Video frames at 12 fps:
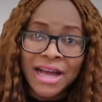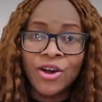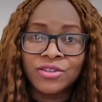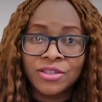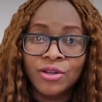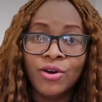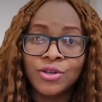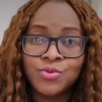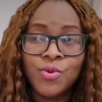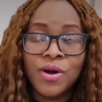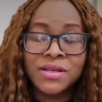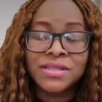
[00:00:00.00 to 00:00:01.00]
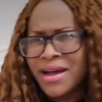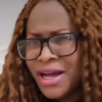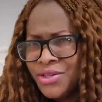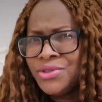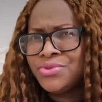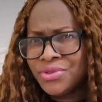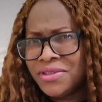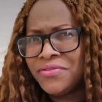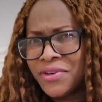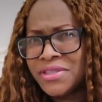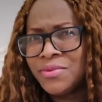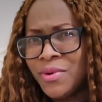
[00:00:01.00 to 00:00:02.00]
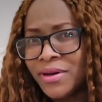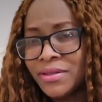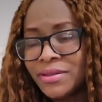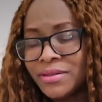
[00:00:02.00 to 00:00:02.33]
I got a lot was, are you truly 41?